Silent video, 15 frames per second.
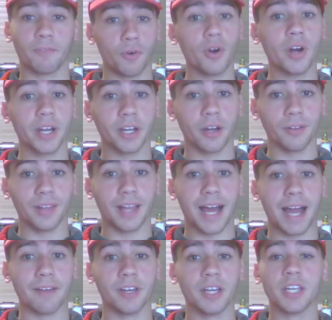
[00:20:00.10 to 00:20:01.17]
before I go
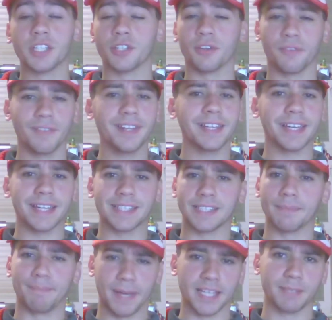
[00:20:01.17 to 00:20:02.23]
live, so it really is
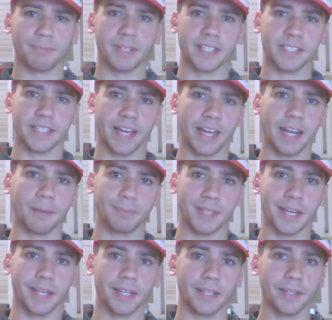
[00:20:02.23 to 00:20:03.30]
the best place to get
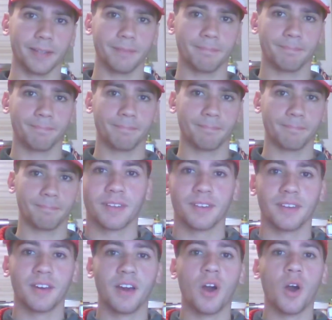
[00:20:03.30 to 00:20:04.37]
updated.
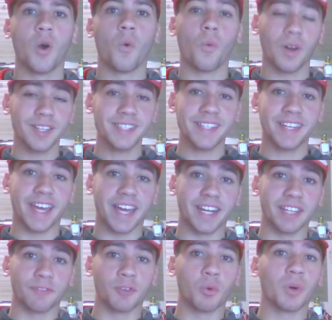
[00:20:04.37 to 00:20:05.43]
Once
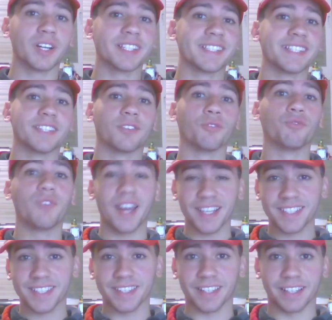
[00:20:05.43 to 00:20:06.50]
again, if you want to see the
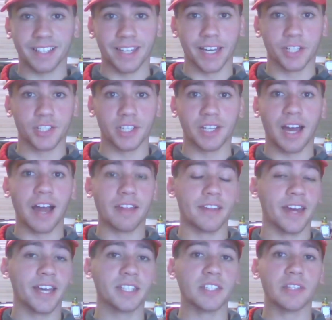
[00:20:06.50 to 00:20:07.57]
rest of the collection,
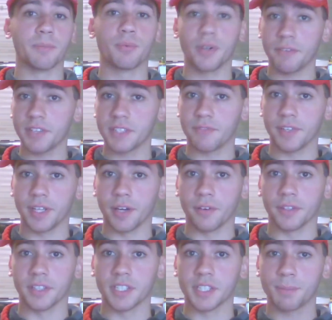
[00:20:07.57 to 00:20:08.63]
either head to the previous
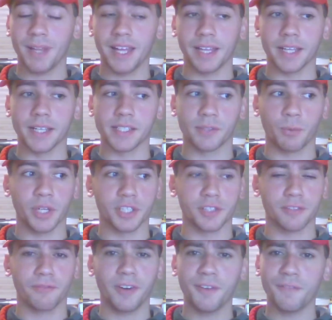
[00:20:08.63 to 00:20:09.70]
video in this playlist,
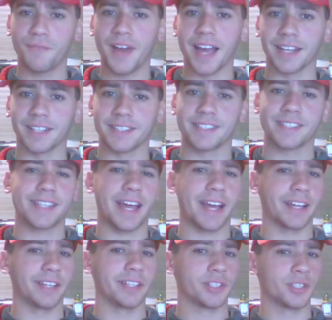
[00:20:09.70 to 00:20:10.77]
which, fun fact, is
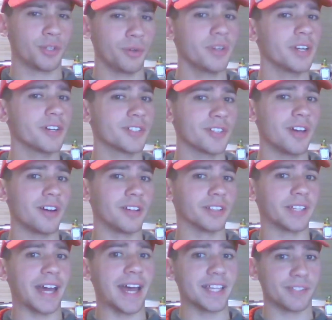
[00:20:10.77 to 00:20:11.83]
exactly 2 years
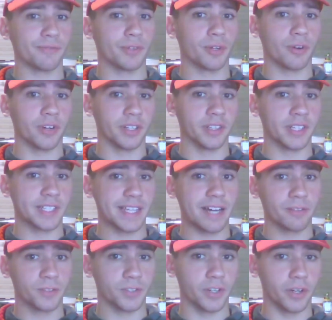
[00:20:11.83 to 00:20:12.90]
old as of recording this
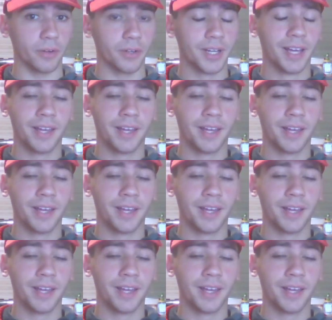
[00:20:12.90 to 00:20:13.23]
outro.